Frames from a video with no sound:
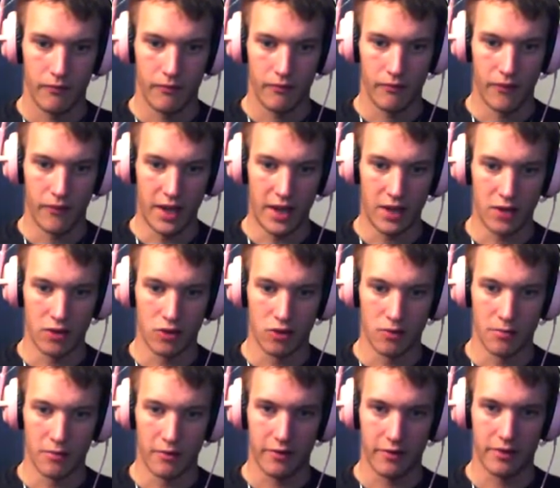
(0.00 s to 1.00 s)

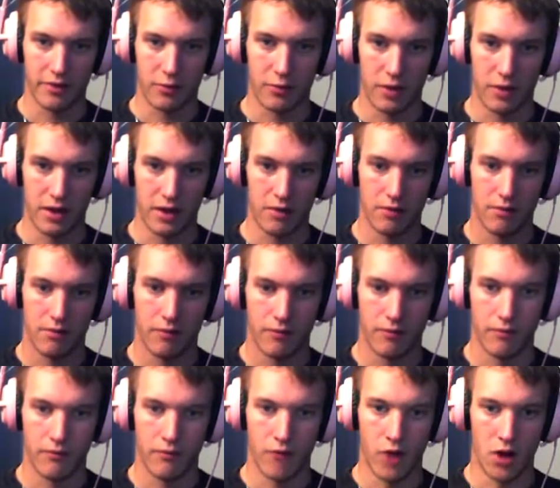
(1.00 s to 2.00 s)
Vacuum eviscerator.
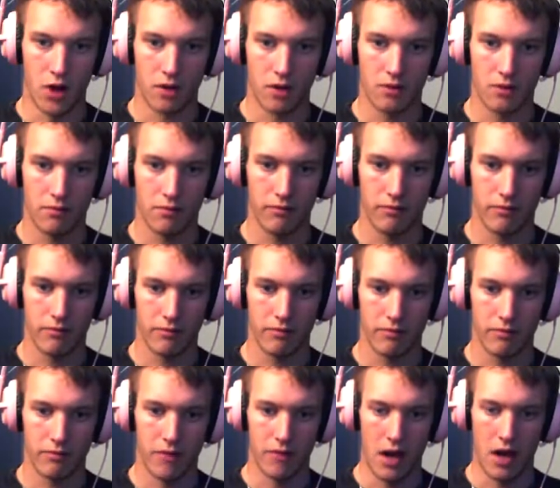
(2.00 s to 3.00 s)
Fuck you.
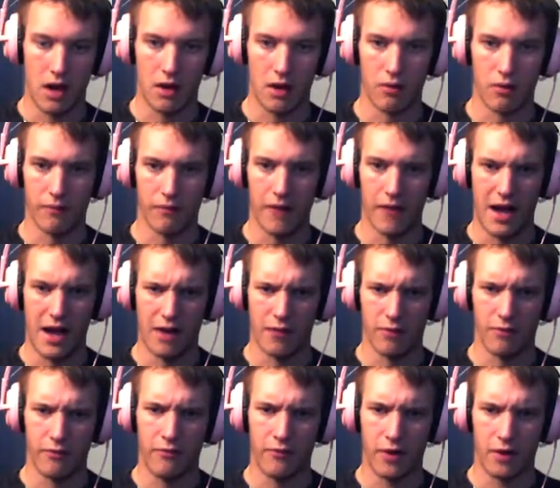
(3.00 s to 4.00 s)
I, I don't
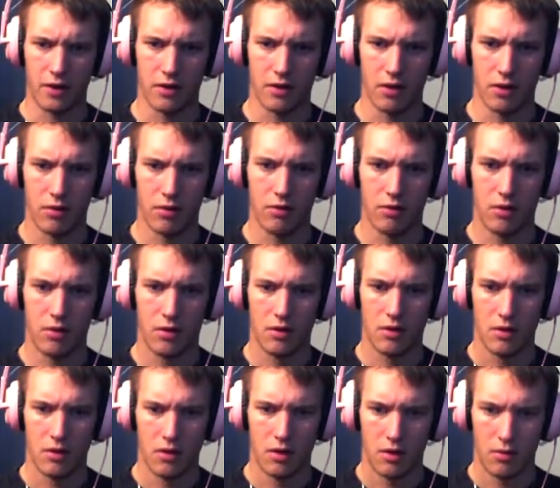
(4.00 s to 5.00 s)
fucking know.
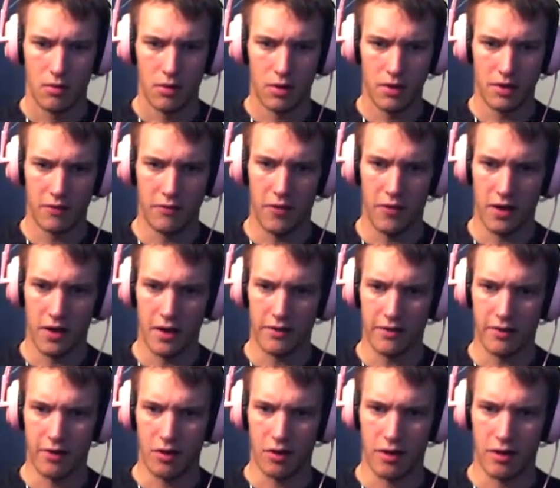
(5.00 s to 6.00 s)
What the fuck is
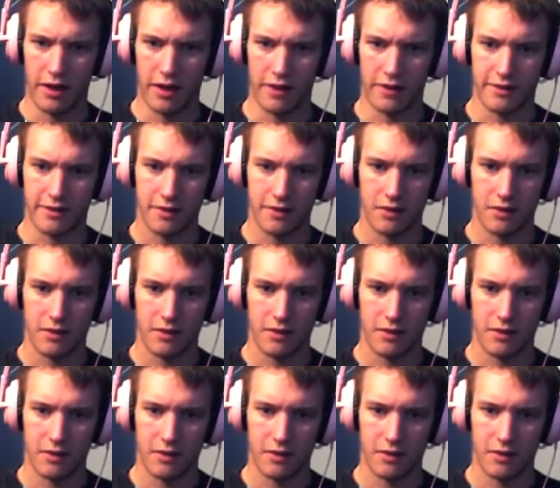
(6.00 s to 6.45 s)
all this?